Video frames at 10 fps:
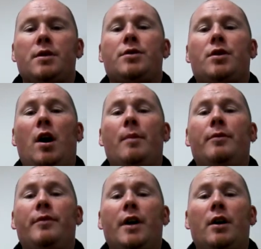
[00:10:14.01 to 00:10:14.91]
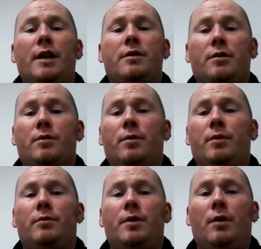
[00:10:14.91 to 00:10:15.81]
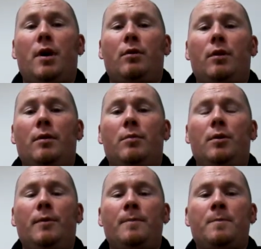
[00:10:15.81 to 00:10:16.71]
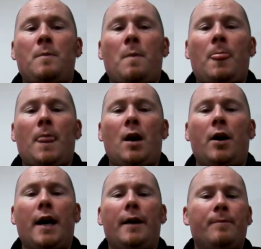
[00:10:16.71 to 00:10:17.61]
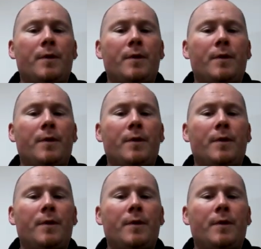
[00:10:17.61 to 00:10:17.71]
Skype or video lessons, we'll do a whole lot more. Okay,